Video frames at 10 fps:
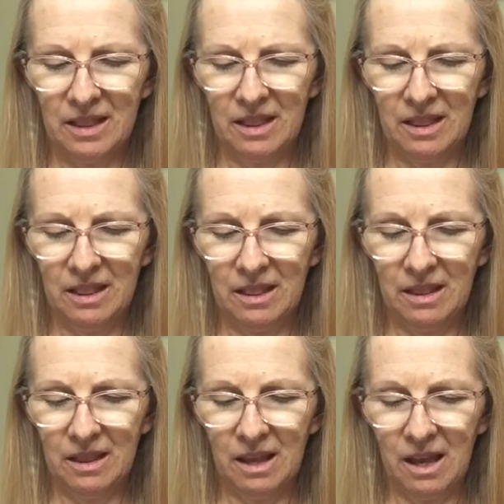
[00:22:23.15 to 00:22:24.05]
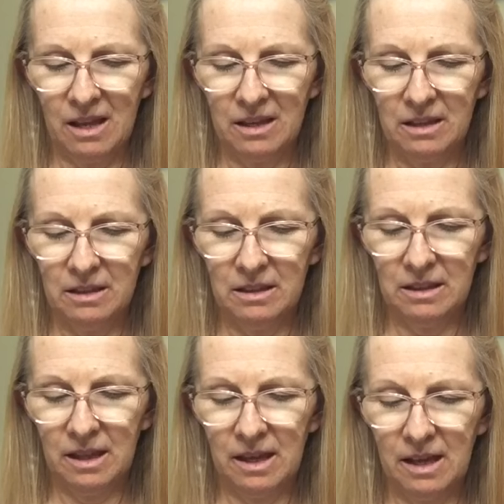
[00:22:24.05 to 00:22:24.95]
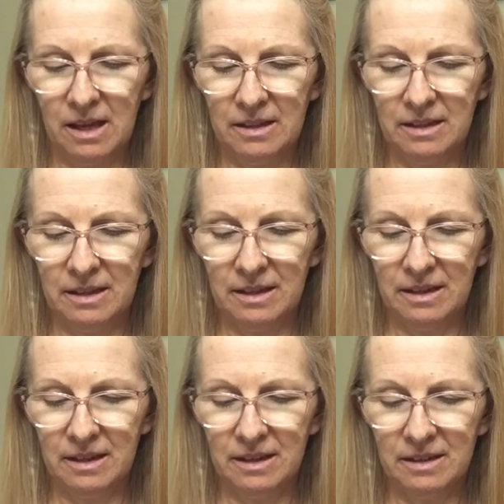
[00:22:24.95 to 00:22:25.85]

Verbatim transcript: L. Lan.